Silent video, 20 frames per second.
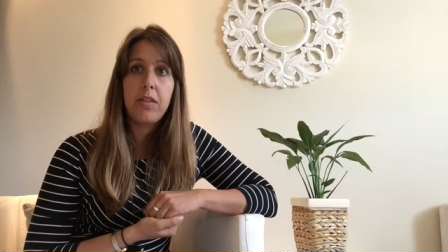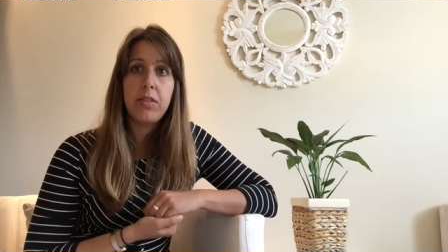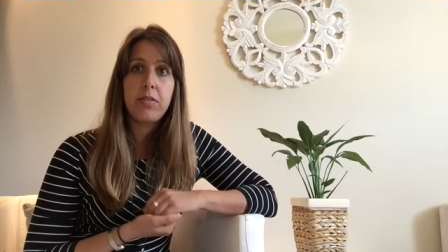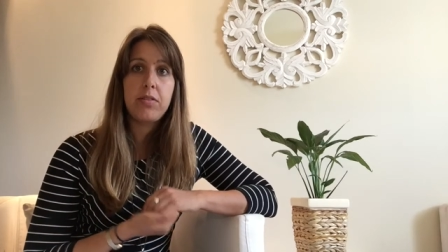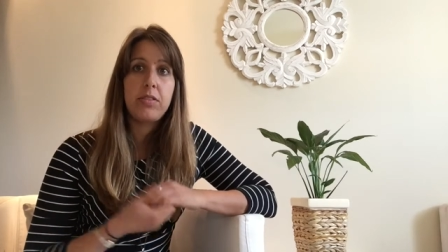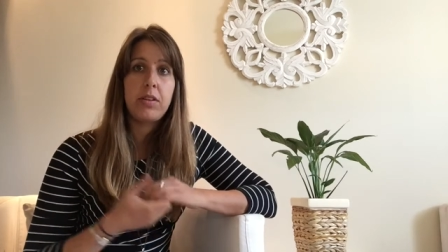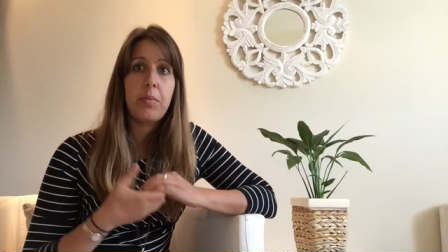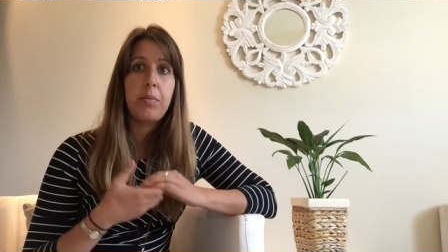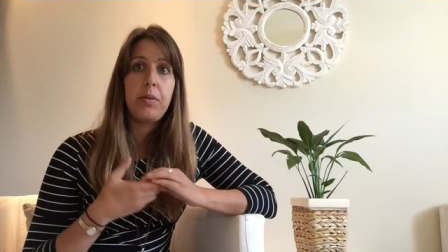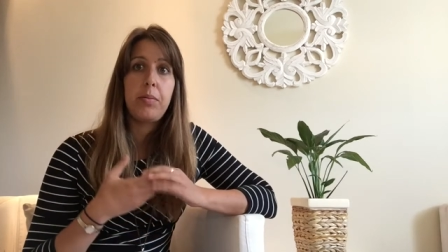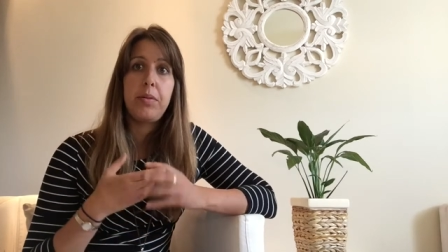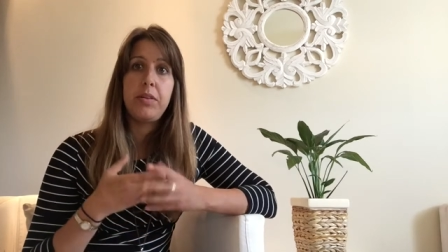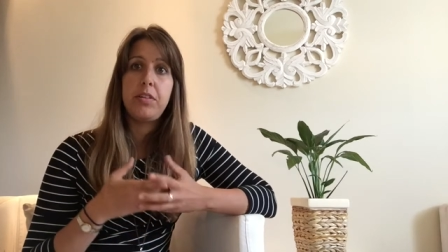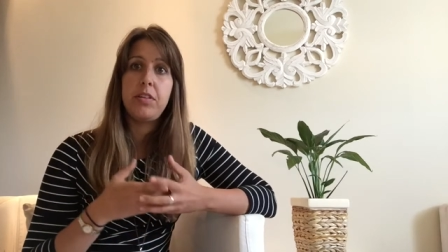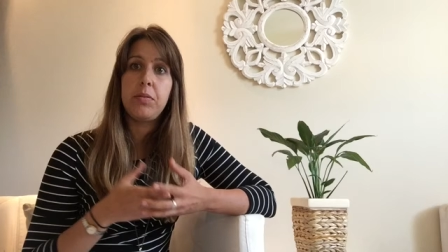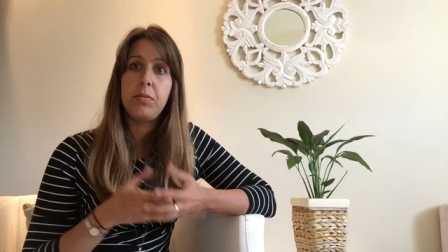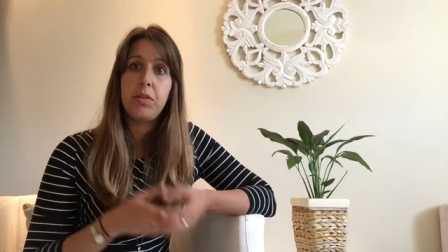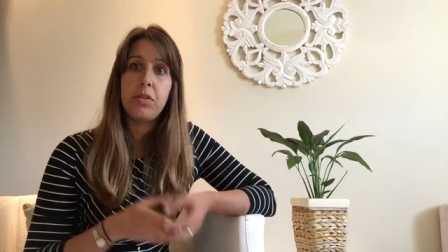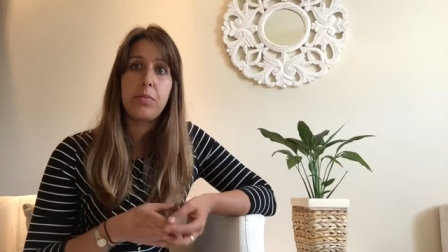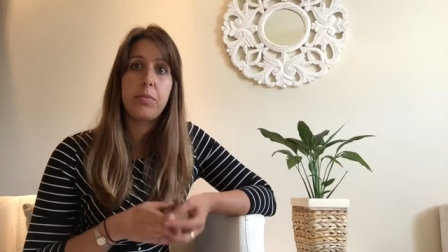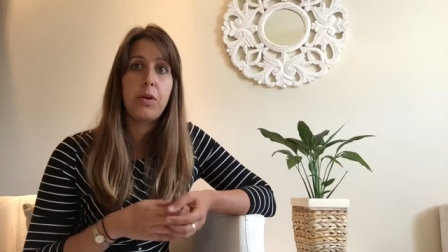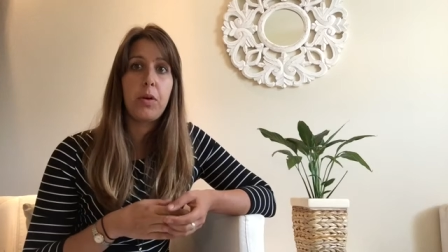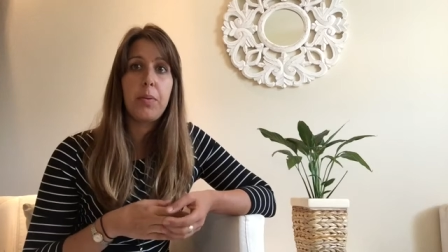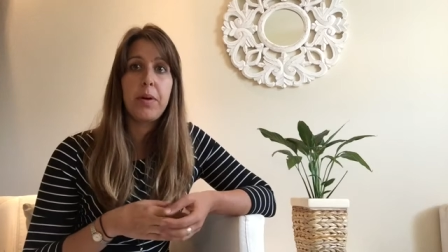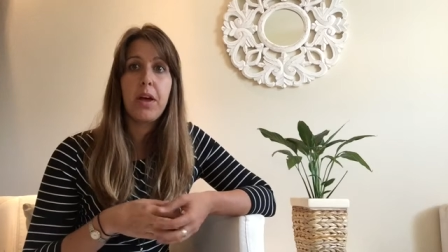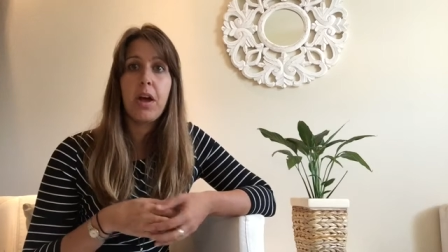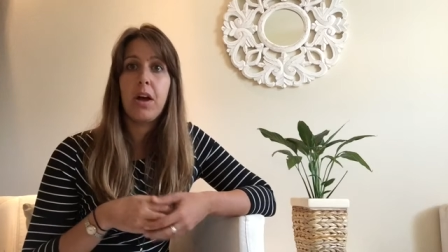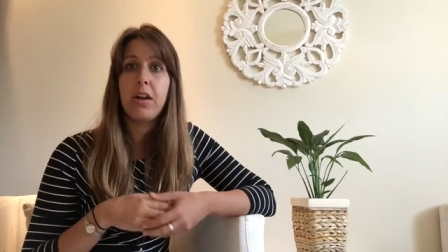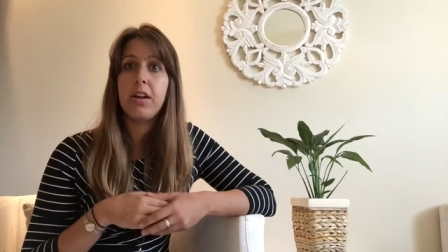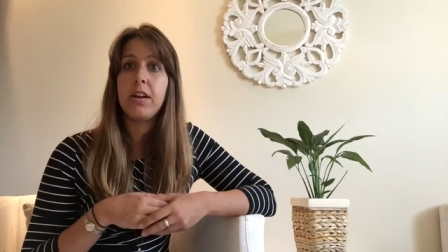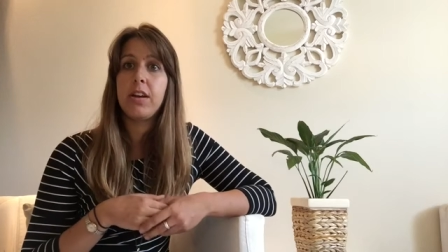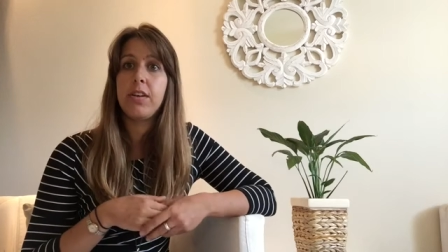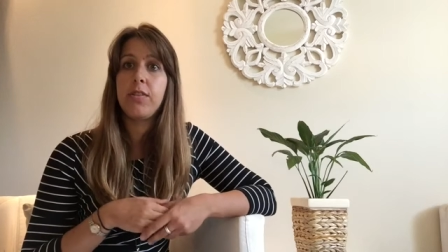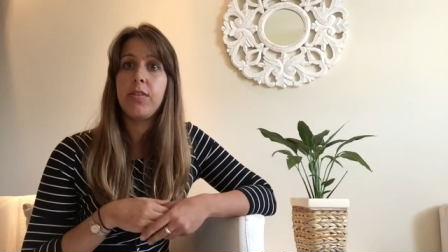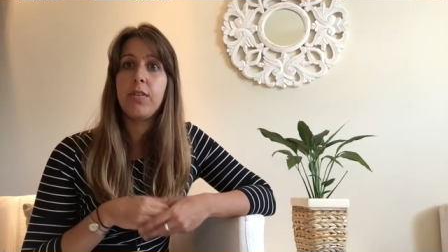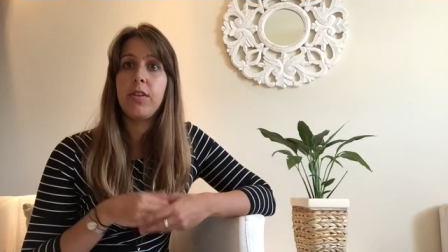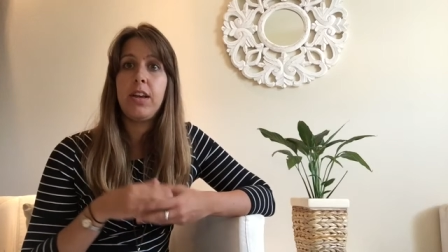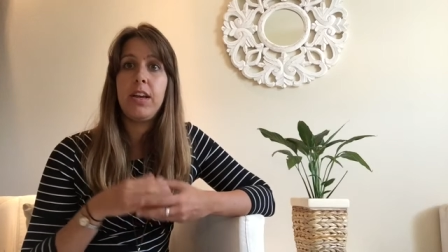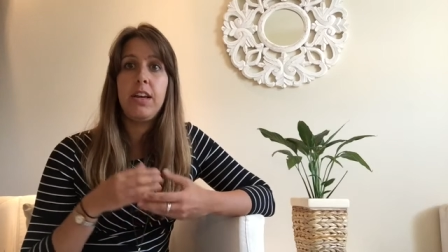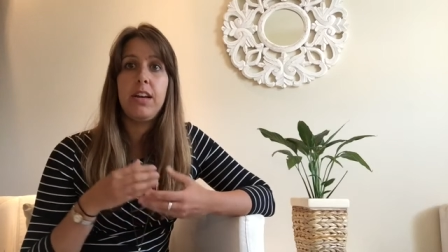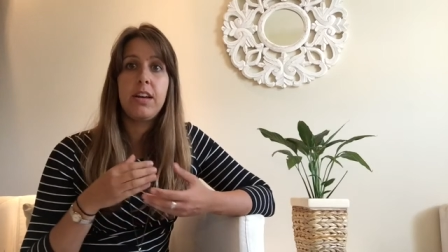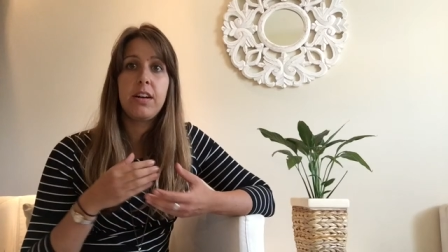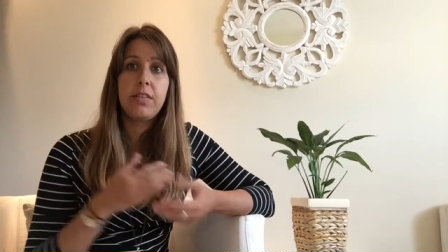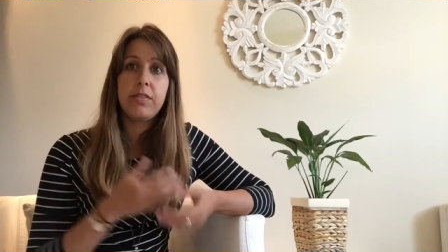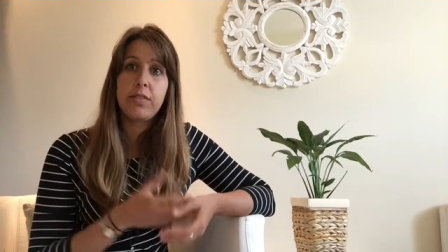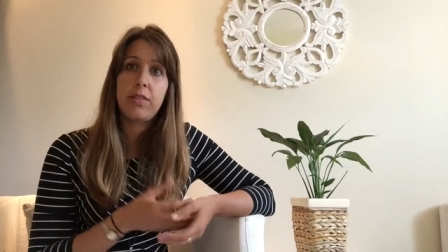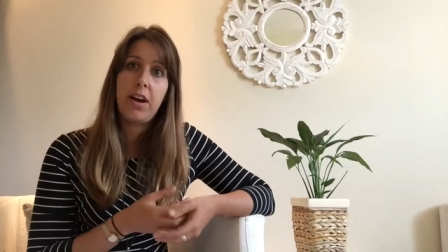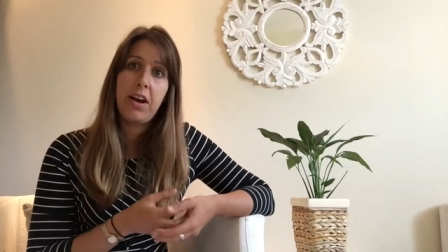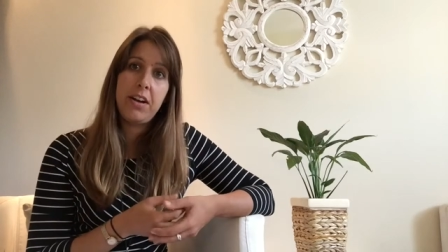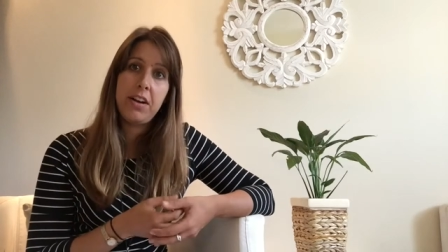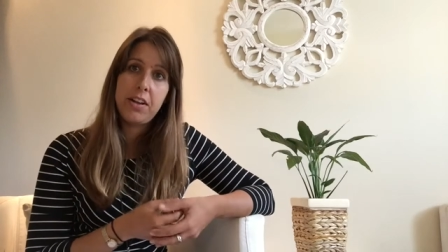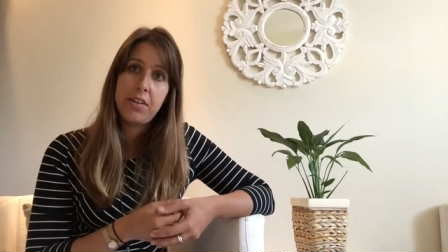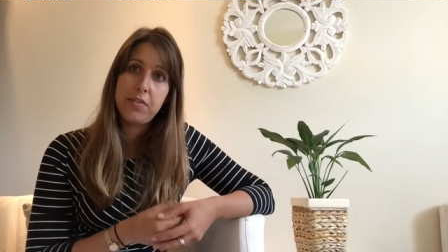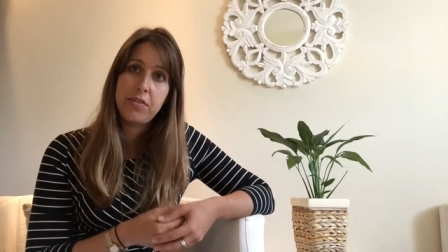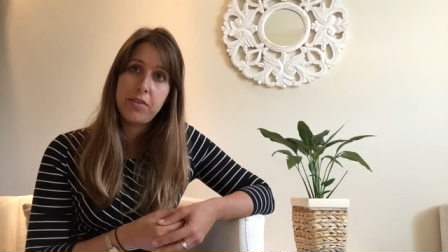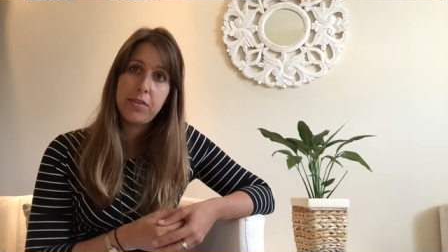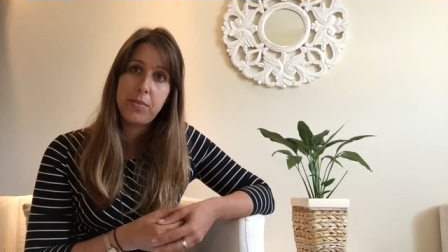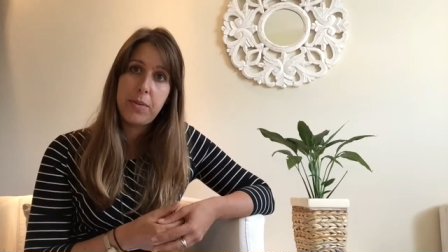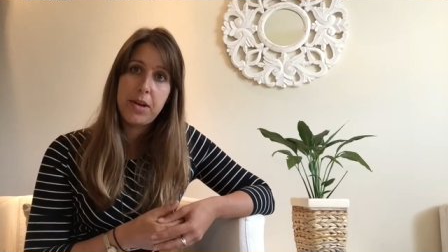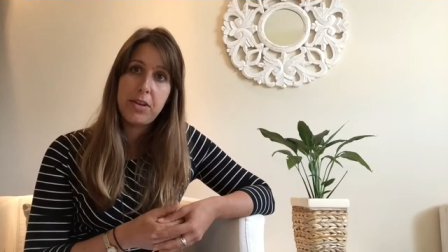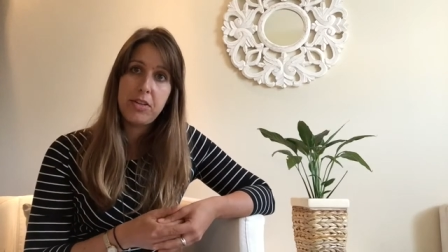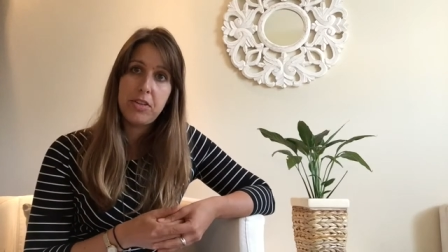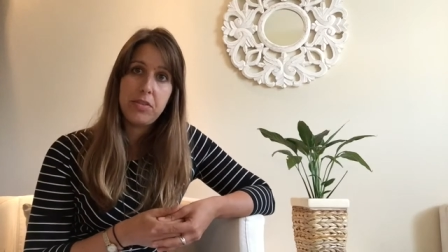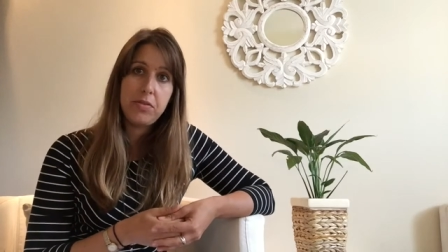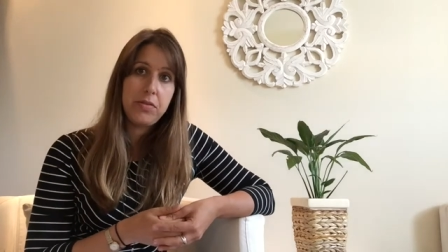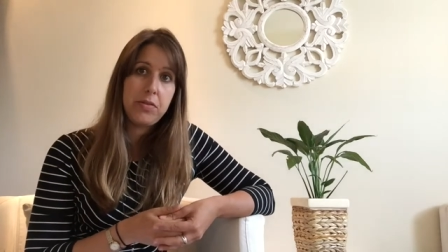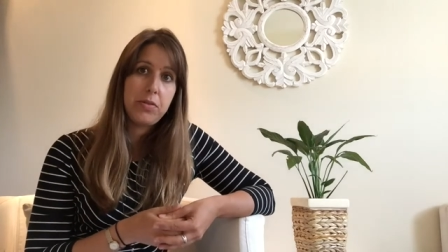either supplementing with a probiotic or eating a variety of fermented